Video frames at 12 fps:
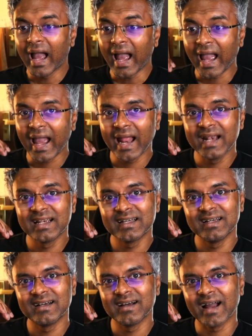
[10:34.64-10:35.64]
and
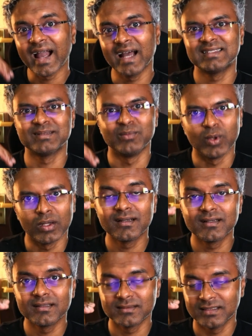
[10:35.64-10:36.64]
add some
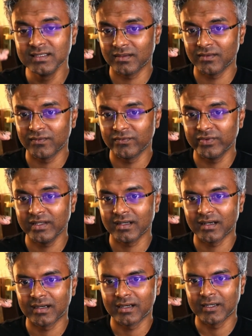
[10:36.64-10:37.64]
logic. Since we
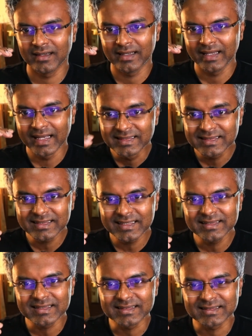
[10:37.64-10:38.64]
are exiting
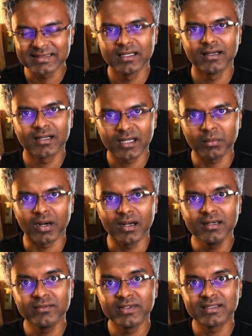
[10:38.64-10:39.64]
this
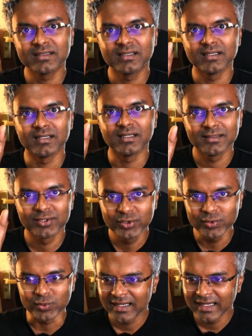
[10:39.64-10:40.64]
command with the
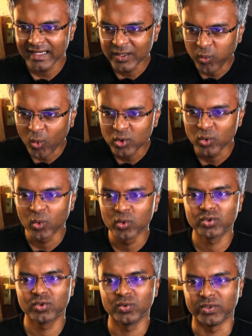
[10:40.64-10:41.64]
2, it won't go
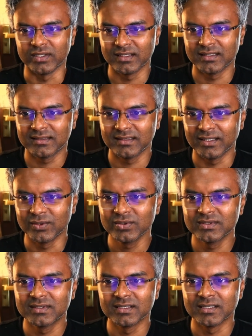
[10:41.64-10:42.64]
to here.
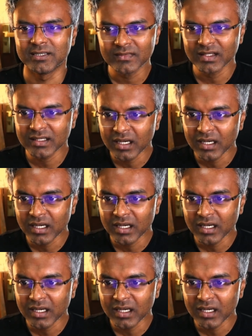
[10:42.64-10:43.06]
The